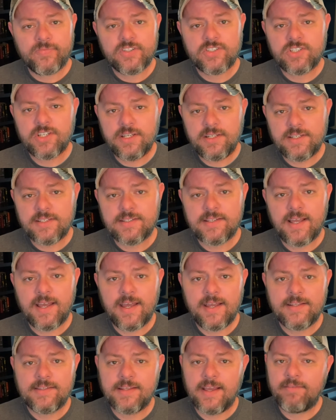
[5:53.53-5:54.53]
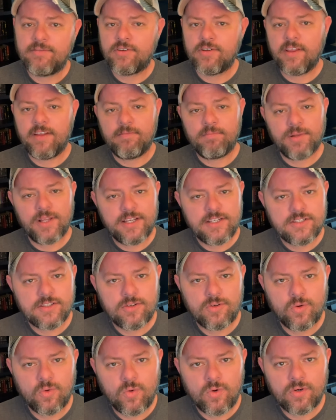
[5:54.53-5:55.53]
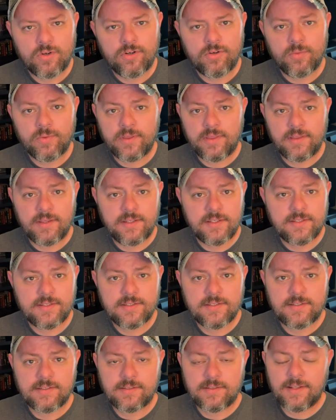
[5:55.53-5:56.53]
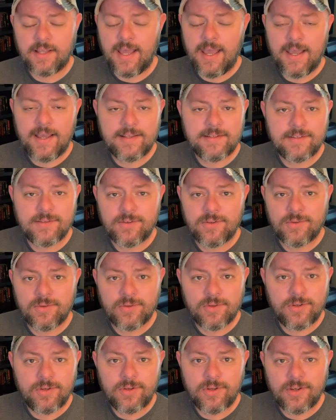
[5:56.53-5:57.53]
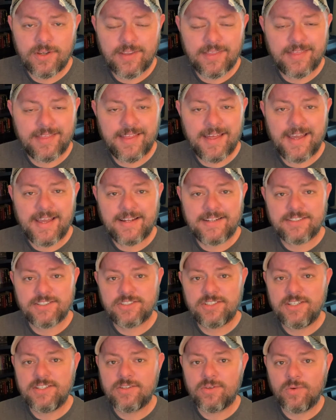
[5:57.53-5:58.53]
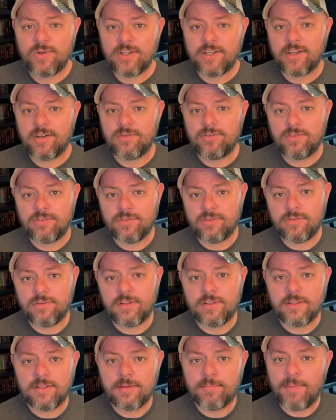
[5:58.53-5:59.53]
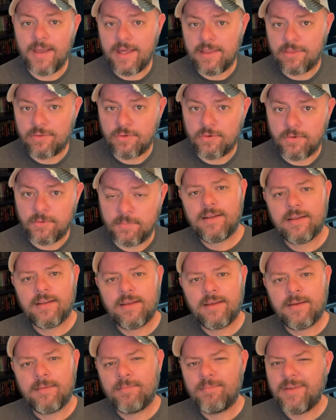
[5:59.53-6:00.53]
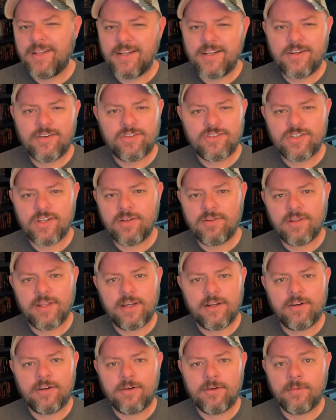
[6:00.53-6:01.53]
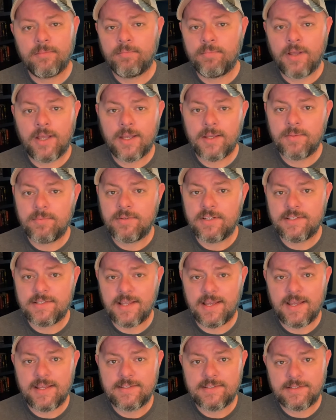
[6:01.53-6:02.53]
Jean decides after they place their order with this asshole cook that she's going to go to the bathroom. A minute or so later, Bob decides